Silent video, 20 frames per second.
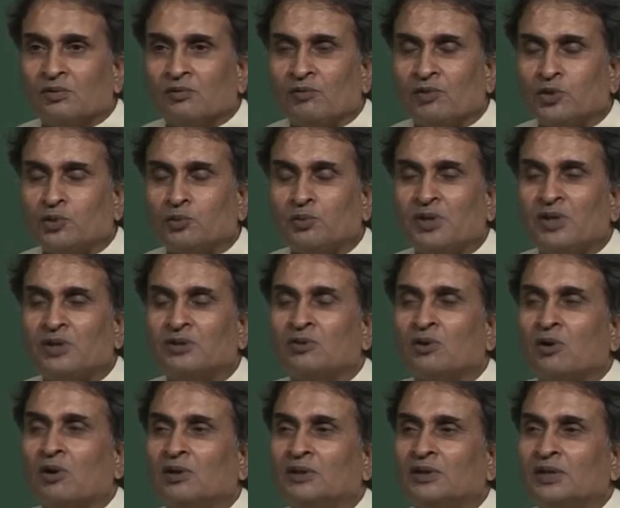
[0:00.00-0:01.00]
which
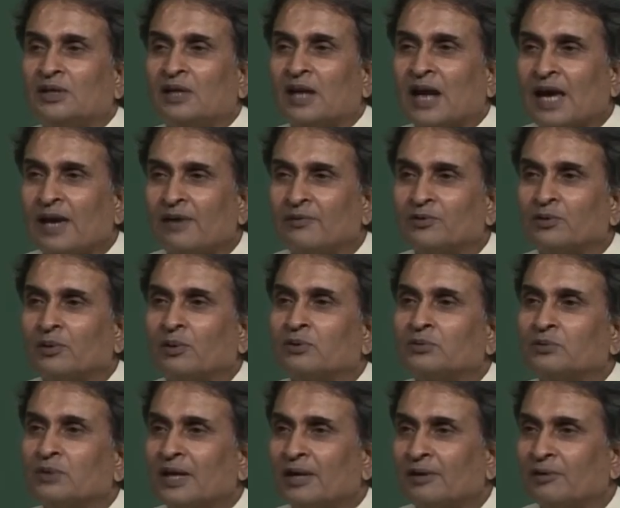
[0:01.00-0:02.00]
means all the drives
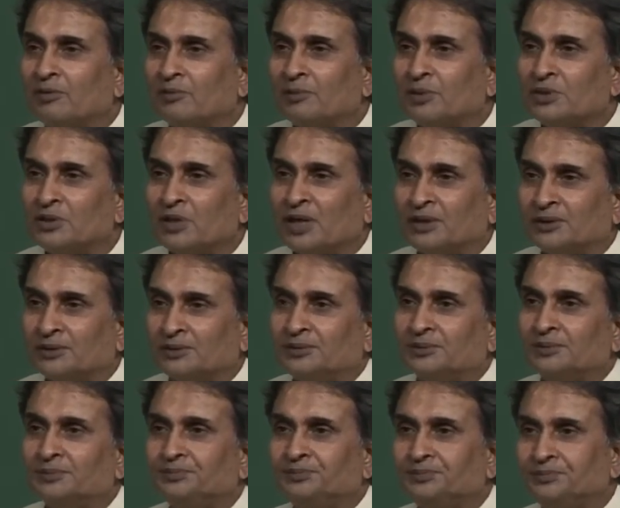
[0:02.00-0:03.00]
also had to be changed.